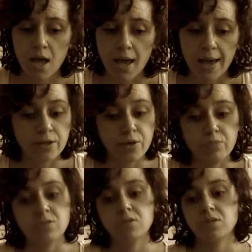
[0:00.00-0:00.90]
I know
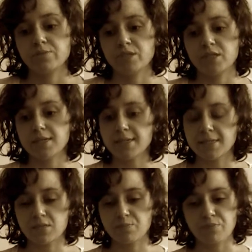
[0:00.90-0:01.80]
this subject
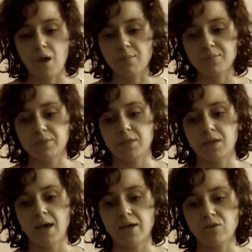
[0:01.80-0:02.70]
is probably,
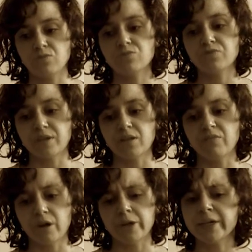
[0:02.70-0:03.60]
I don't feel
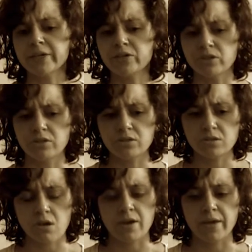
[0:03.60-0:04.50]
very good
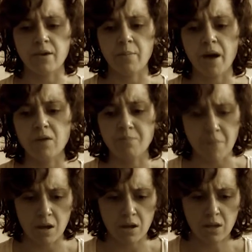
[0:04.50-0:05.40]
talking about
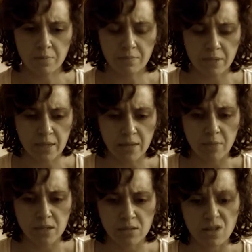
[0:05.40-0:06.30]
me and
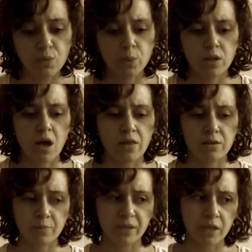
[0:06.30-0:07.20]
myself when other
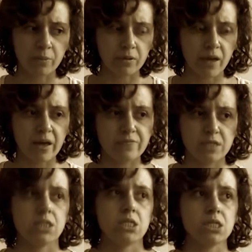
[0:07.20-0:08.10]
people have
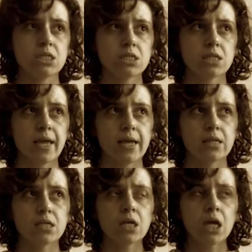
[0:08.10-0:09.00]
disease
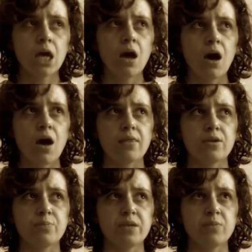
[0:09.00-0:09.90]
and other
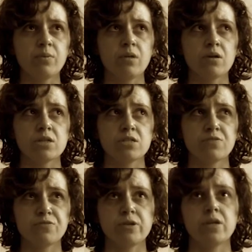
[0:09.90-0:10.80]
people are
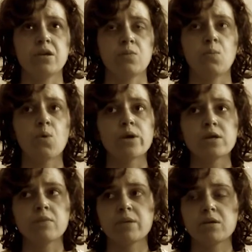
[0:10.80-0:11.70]
suffering and
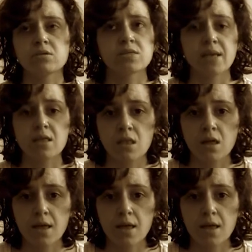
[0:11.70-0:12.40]
mourning because they